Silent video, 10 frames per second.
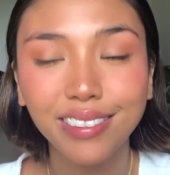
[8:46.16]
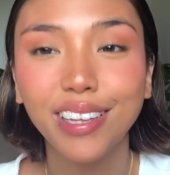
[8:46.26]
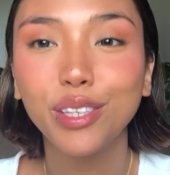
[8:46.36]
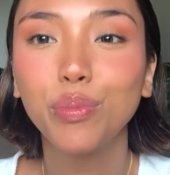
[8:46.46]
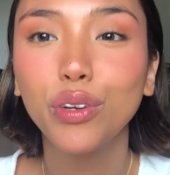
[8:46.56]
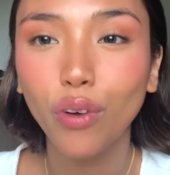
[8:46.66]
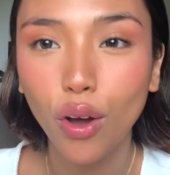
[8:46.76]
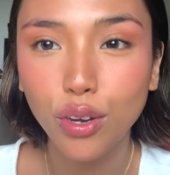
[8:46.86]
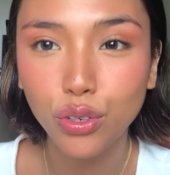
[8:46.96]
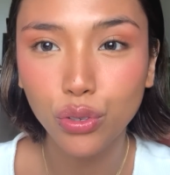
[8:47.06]
Let's move
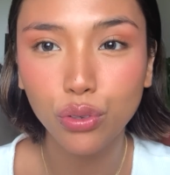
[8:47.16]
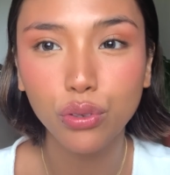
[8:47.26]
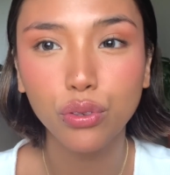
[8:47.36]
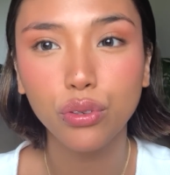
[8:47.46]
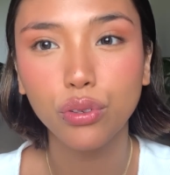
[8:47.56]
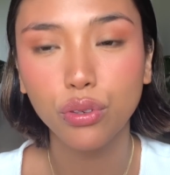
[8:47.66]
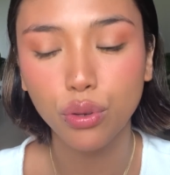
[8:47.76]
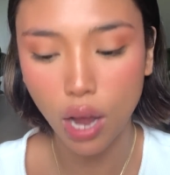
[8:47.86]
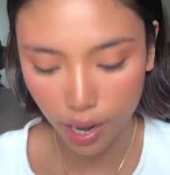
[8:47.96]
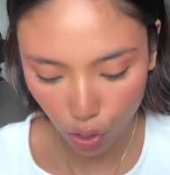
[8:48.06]
on
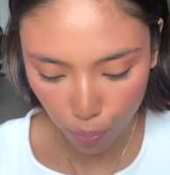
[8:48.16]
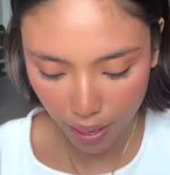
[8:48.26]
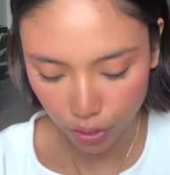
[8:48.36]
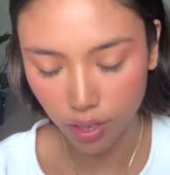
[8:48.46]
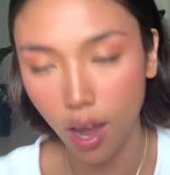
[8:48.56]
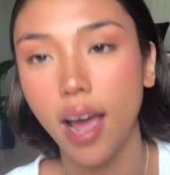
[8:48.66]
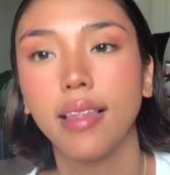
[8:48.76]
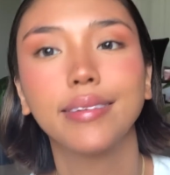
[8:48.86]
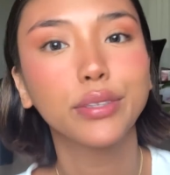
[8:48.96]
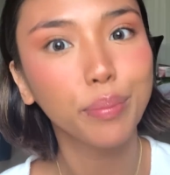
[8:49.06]
to, I go back to the eye.
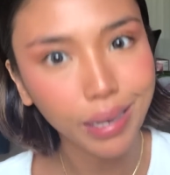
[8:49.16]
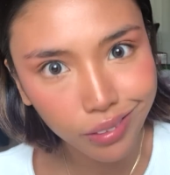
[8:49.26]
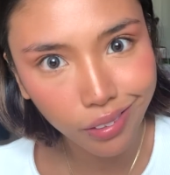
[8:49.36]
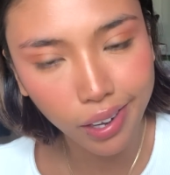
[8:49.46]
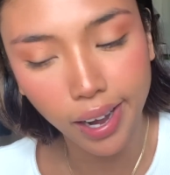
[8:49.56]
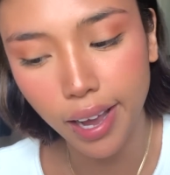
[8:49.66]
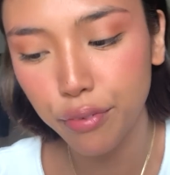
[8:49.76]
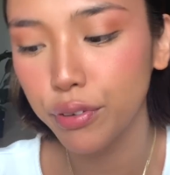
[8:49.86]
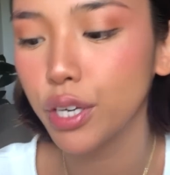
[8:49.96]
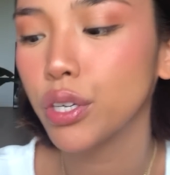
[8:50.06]
Let's go back to the eye,
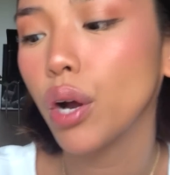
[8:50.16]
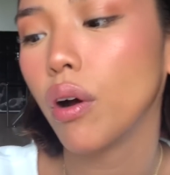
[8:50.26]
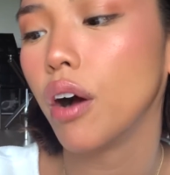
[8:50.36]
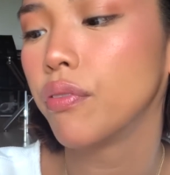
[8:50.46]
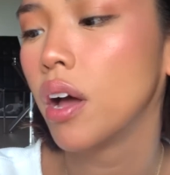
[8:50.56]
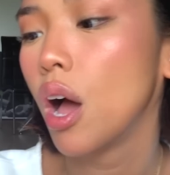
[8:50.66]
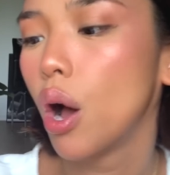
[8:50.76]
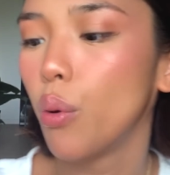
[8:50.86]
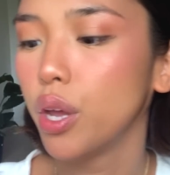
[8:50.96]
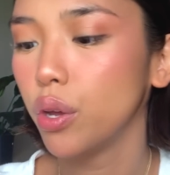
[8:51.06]
finish her off.
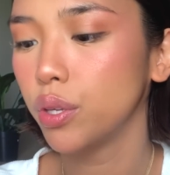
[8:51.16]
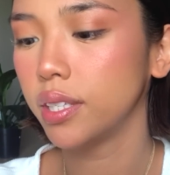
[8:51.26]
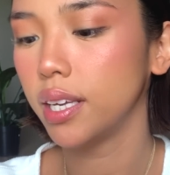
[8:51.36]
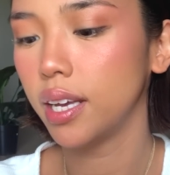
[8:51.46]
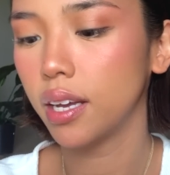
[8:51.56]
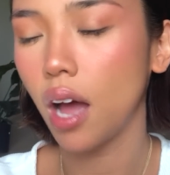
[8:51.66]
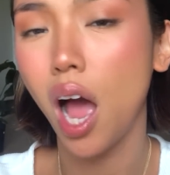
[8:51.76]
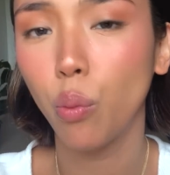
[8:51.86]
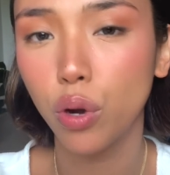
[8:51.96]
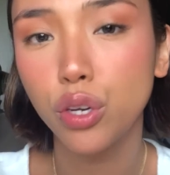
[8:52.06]
We're using,
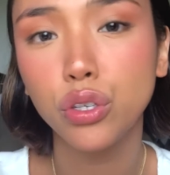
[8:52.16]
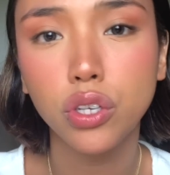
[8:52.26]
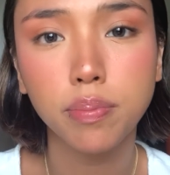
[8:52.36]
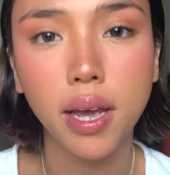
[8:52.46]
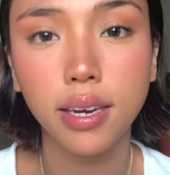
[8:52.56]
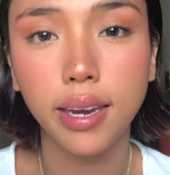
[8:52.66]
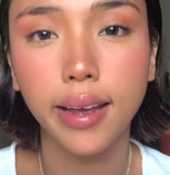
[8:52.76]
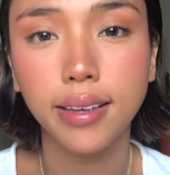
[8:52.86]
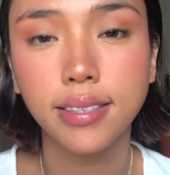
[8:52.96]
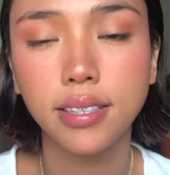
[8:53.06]
I wanted to use my
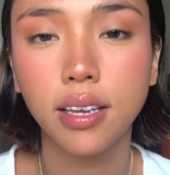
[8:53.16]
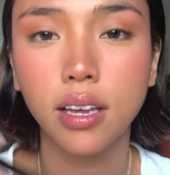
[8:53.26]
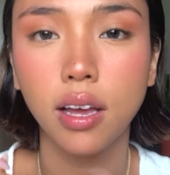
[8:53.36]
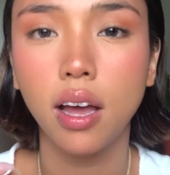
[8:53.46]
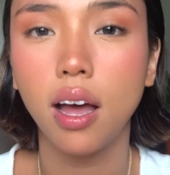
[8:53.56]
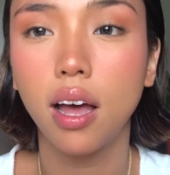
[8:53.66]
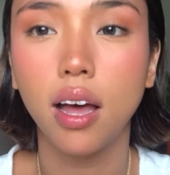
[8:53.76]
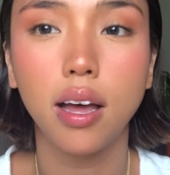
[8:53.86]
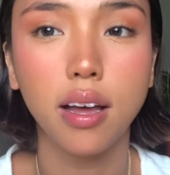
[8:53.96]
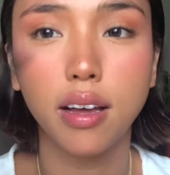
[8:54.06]
NYX
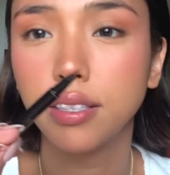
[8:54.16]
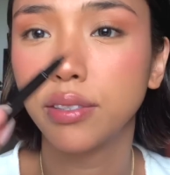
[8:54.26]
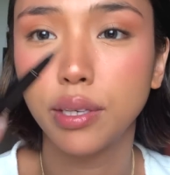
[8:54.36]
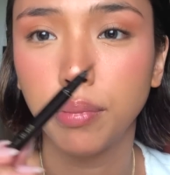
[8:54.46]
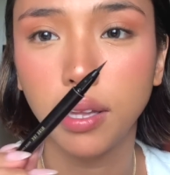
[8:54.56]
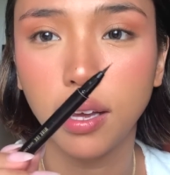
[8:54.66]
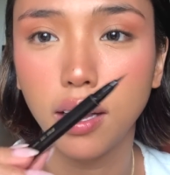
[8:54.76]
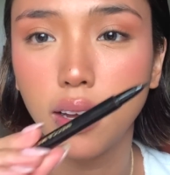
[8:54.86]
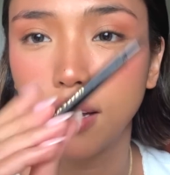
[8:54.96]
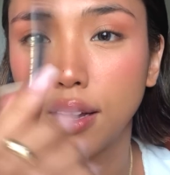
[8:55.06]

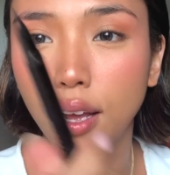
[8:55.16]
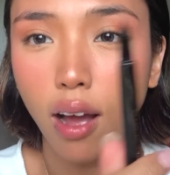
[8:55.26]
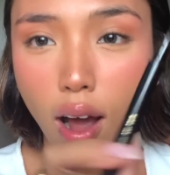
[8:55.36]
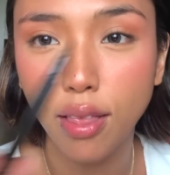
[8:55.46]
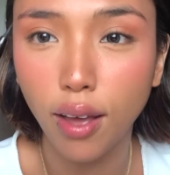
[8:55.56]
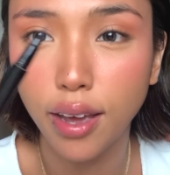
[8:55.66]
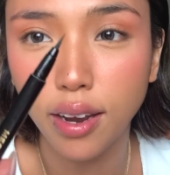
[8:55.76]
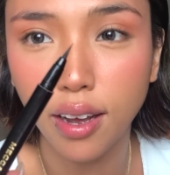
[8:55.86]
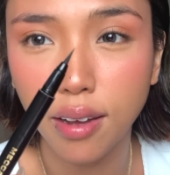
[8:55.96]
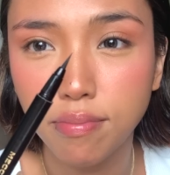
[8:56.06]
similar
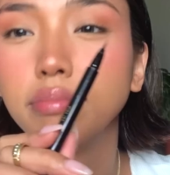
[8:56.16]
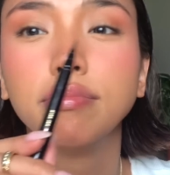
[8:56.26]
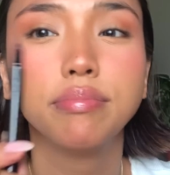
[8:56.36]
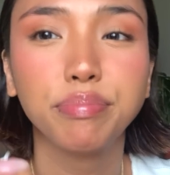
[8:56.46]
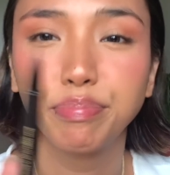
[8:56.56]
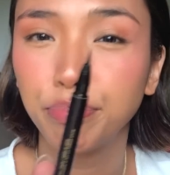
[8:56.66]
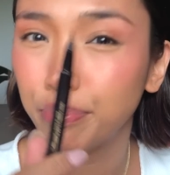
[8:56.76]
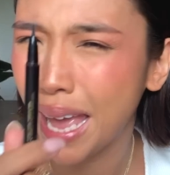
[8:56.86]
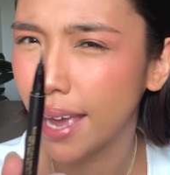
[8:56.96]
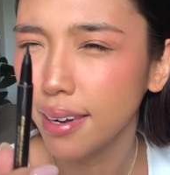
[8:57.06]
eyeliner
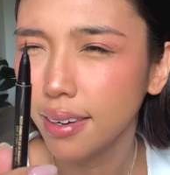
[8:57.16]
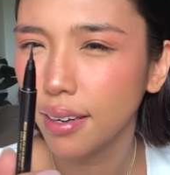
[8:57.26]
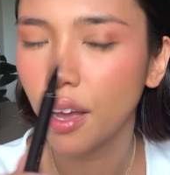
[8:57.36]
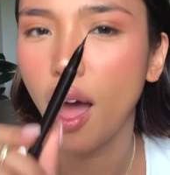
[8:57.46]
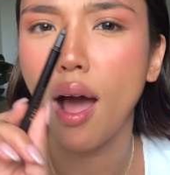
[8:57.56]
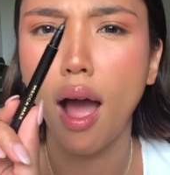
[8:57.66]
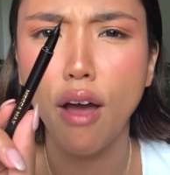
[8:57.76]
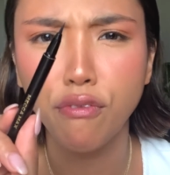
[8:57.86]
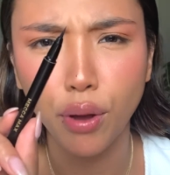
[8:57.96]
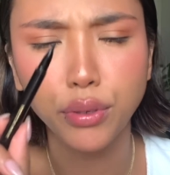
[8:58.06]
pen,
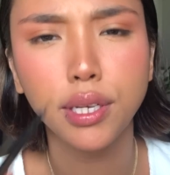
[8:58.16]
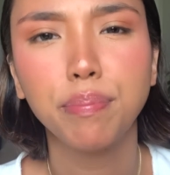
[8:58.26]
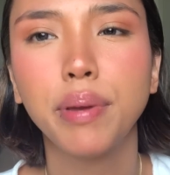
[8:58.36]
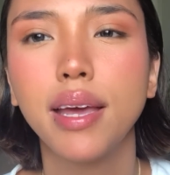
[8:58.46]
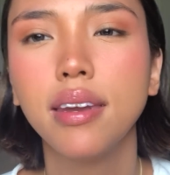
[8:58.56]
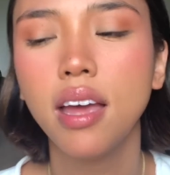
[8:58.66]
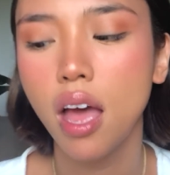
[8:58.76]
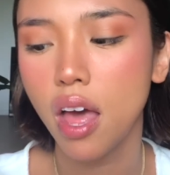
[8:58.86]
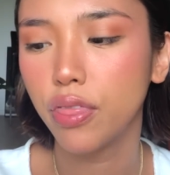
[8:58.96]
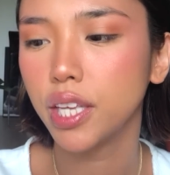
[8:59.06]
felt tip pen.
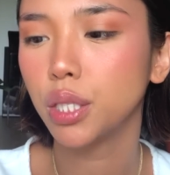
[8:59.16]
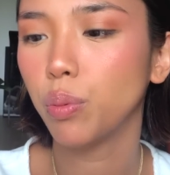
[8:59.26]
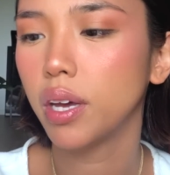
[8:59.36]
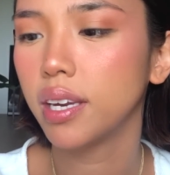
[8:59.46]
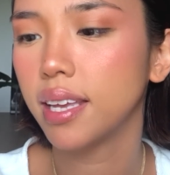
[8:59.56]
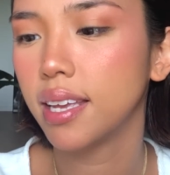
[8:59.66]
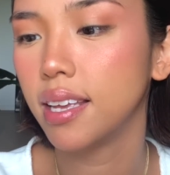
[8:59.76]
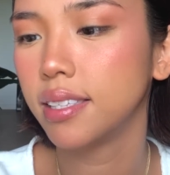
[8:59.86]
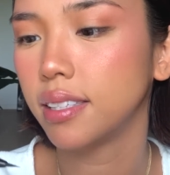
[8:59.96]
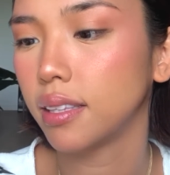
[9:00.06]
This one
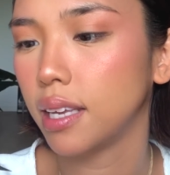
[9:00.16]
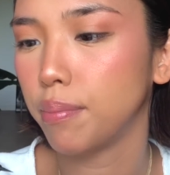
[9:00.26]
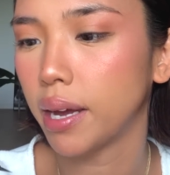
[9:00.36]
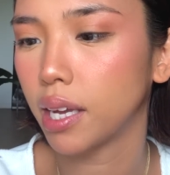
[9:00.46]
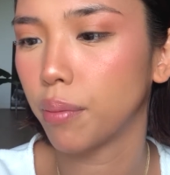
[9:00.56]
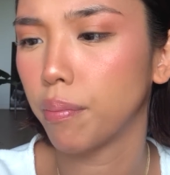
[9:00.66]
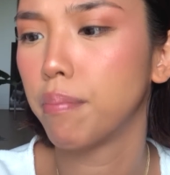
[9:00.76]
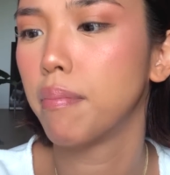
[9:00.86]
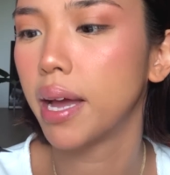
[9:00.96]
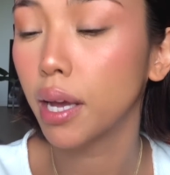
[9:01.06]
is the
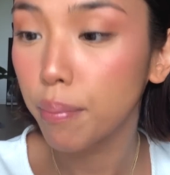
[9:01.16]
Mecca